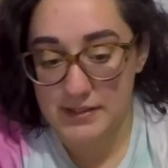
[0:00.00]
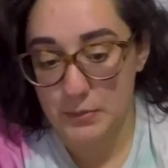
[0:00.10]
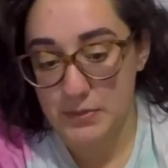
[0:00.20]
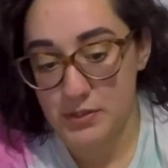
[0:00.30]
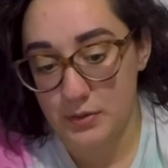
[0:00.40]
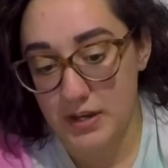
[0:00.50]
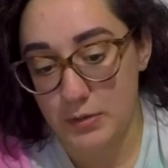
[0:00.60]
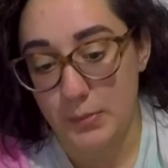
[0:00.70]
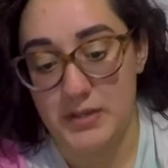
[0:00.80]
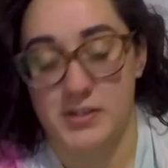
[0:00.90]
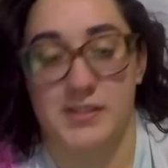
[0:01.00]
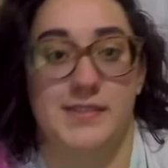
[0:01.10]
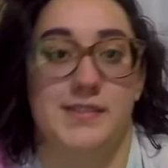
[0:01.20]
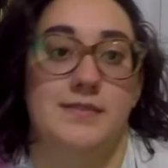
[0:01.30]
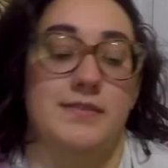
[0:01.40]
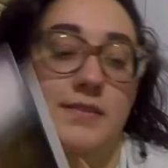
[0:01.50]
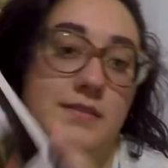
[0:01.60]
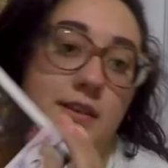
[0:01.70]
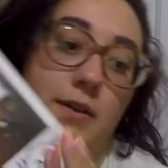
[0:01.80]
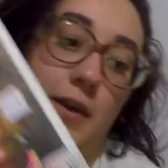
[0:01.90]
almost 300 pages.
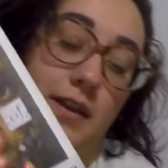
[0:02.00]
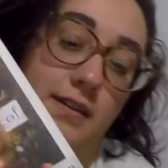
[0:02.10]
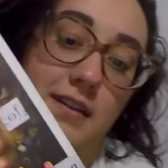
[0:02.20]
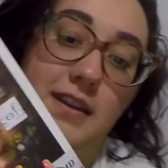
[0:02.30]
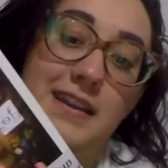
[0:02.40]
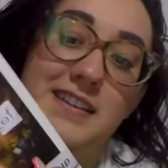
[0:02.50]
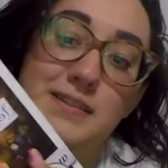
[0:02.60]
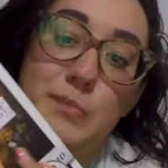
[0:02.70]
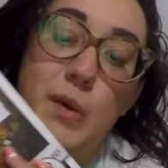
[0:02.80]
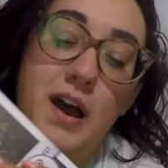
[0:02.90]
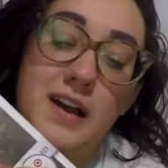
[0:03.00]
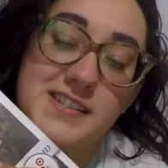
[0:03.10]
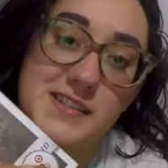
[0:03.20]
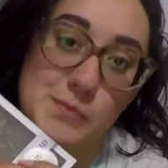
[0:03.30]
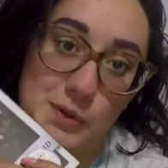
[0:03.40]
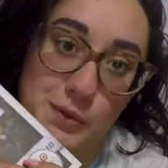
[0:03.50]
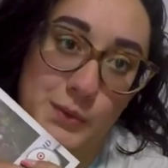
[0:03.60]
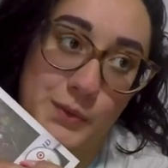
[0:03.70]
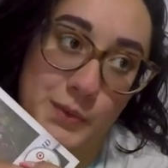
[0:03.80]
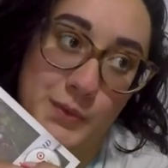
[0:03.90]
Okay? It is possible.
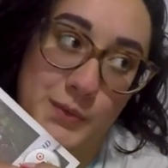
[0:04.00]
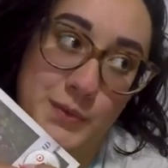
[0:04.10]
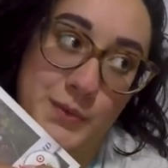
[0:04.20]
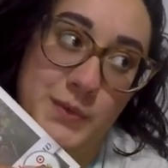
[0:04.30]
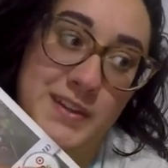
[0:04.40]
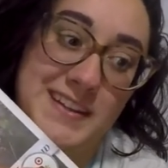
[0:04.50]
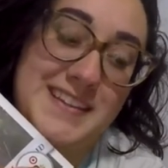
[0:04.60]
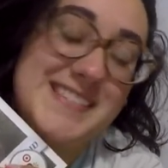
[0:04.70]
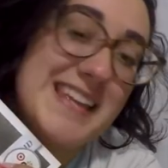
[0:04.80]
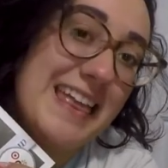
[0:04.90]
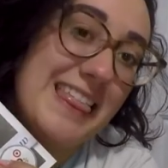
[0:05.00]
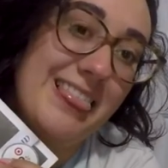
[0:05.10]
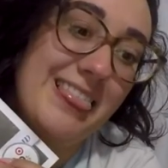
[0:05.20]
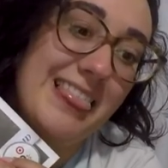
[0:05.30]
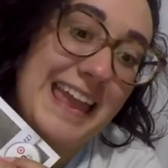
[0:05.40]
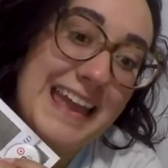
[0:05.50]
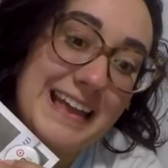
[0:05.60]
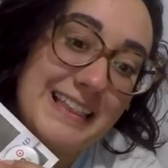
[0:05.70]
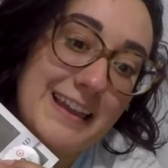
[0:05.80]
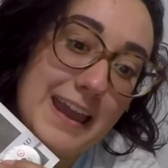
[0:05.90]
Is it
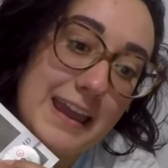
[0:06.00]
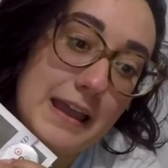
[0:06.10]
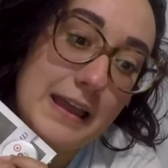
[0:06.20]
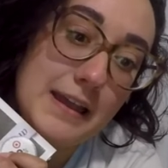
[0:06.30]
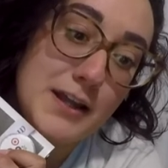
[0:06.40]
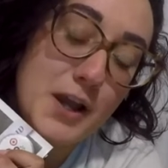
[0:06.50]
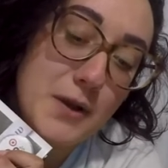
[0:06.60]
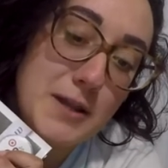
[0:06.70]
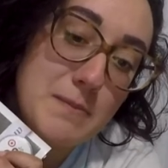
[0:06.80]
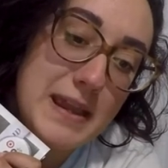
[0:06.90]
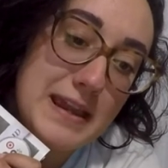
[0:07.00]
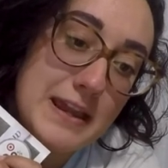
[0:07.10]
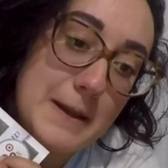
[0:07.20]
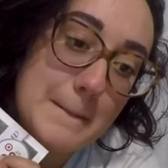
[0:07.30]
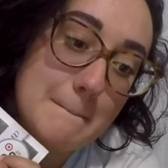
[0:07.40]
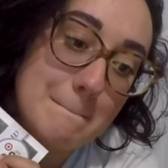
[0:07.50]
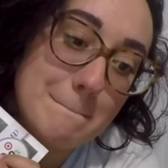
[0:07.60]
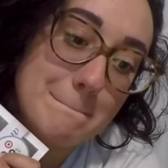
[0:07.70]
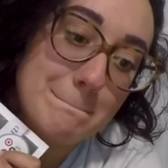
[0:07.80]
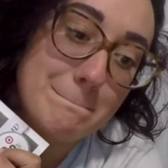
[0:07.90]
likely, knowing me?
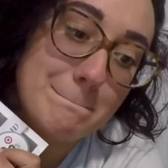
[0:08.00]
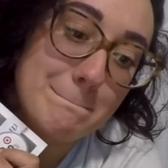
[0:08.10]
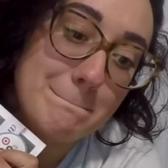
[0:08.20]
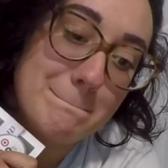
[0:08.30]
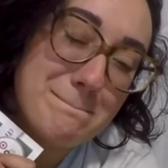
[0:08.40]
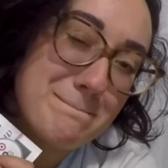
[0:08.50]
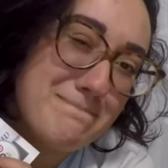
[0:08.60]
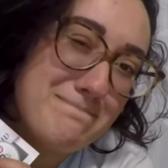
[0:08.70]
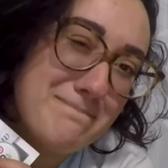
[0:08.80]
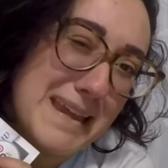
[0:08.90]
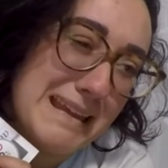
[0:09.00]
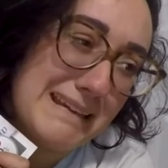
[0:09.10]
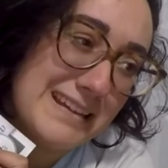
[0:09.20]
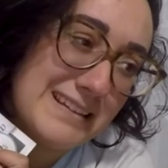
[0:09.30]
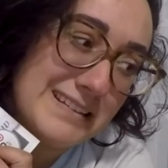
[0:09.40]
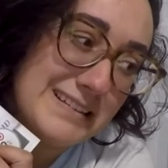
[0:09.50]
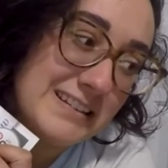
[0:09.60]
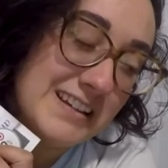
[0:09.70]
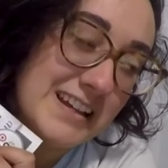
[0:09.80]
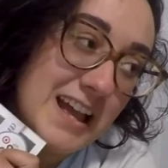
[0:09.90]
Meh.
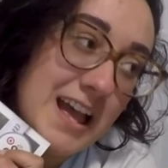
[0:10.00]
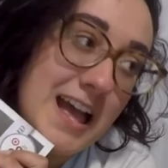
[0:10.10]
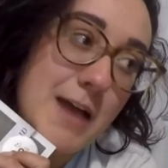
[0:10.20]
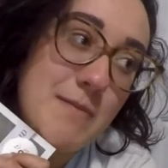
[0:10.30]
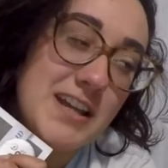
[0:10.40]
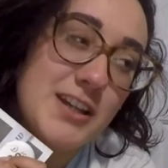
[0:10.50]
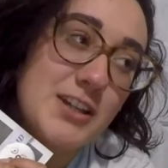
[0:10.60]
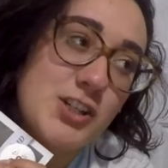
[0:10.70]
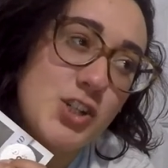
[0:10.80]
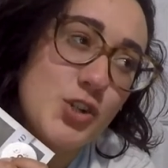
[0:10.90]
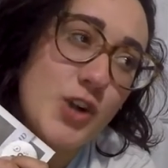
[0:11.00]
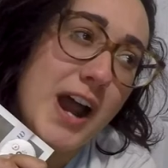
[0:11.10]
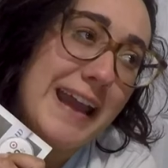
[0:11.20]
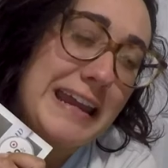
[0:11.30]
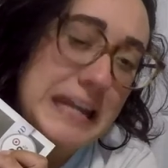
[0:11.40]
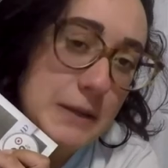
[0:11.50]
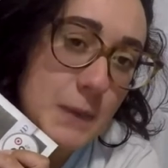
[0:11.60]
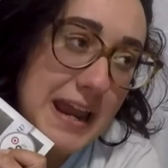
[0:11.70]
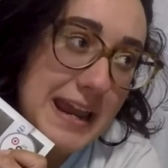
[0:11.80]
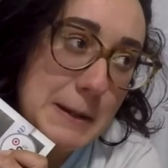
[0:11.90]
Am I gonna try
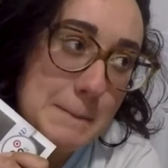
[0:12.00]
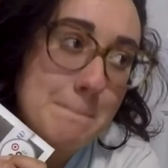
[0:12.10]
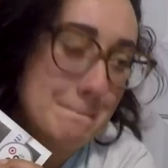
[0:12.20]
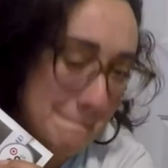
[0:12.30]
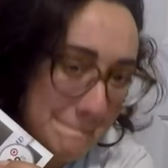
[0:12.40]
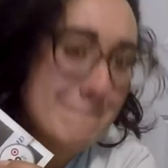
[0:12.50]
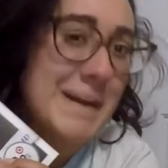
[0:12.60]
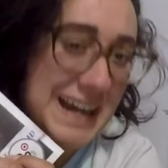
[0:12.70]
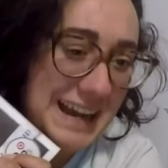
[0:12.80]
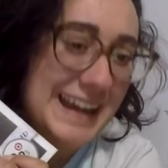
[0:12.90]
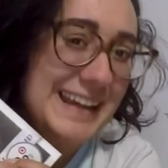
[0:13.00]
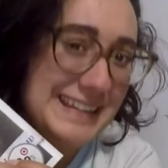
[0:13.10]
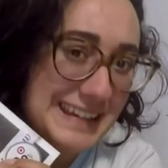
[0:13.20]
anyway? Heck